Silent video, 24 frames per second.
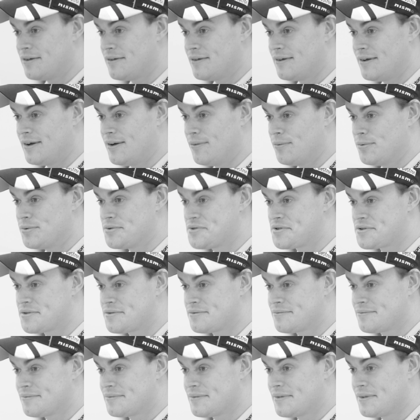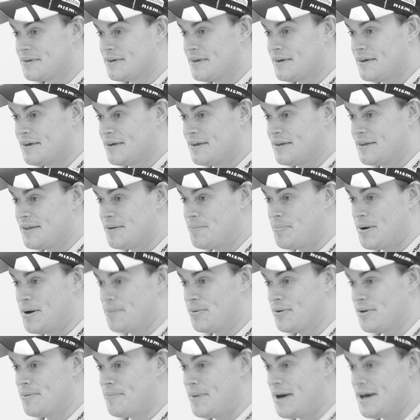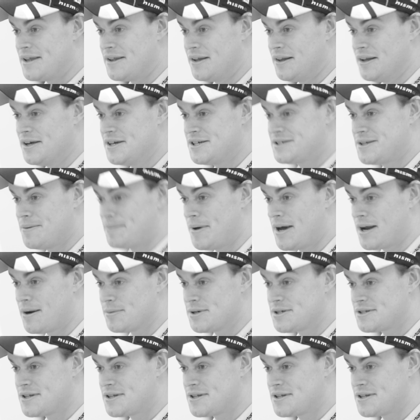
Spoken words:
that it was the people that made the least amount of